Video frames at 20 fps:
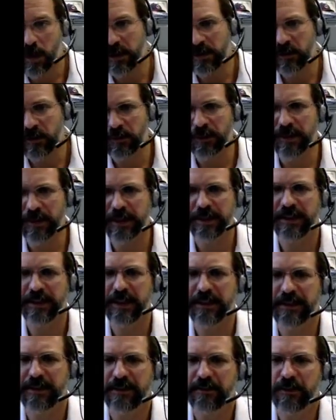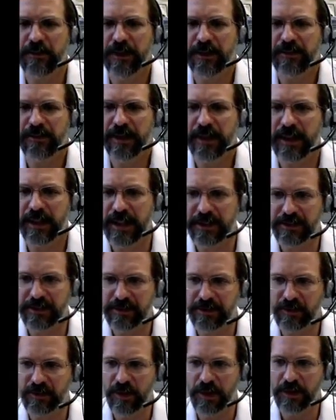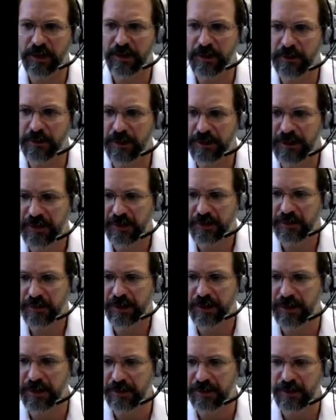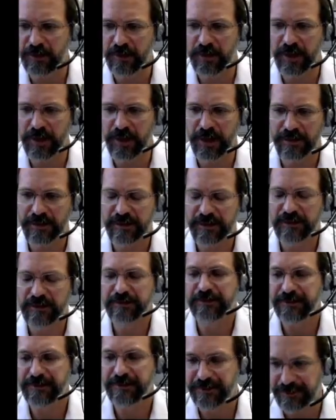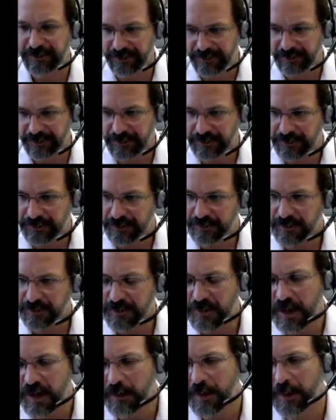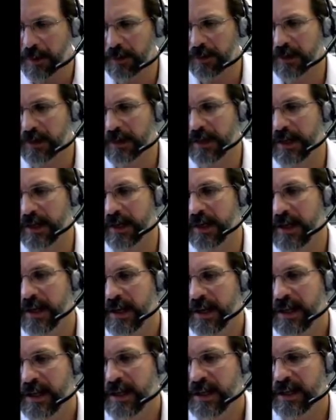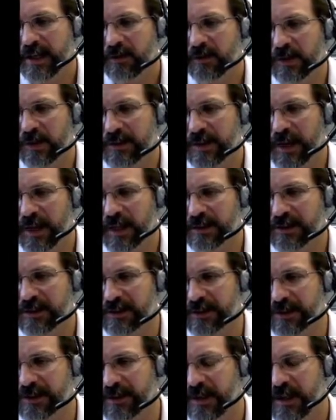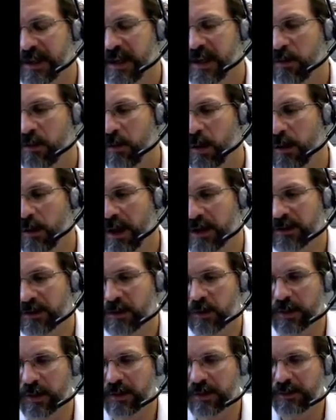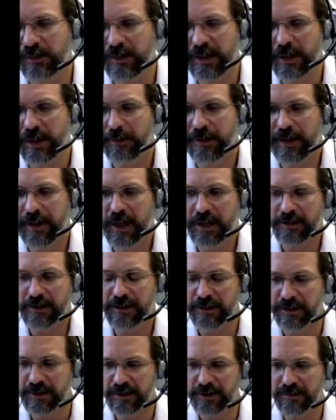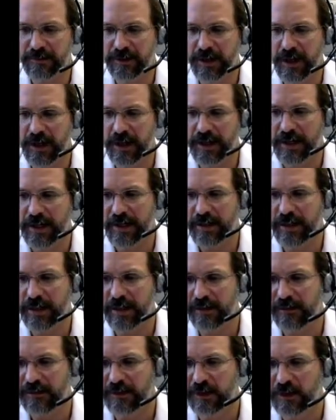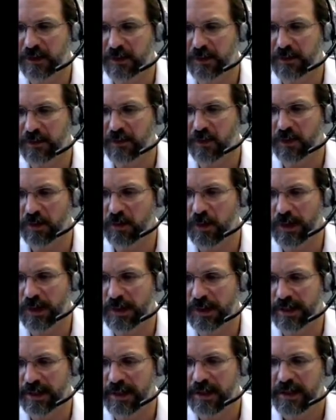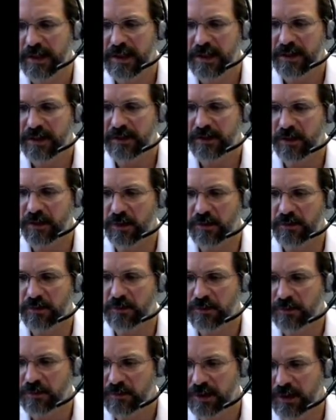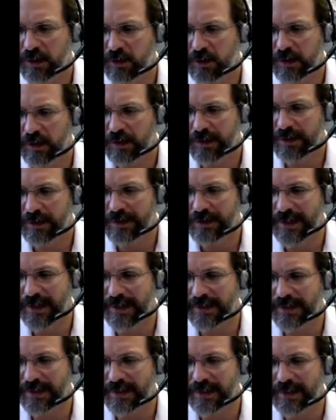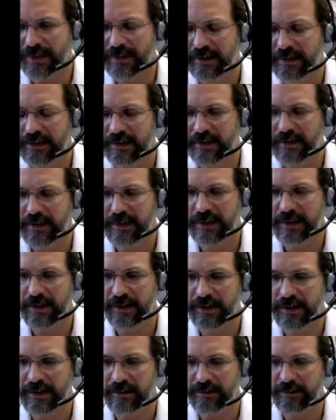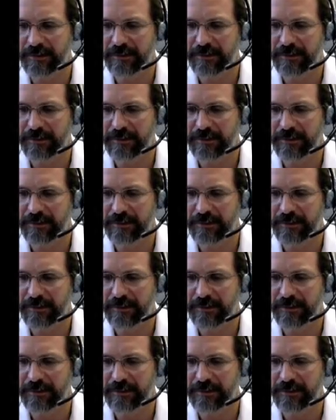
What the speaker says: All right, so if we're in a condition where ventilation is greater than perfusion, we can do two things. Remember, again, increased oxygen. Well, we actually want to speed up the oxygen supply and let it flow through more quickly. So we go ahead and dilate the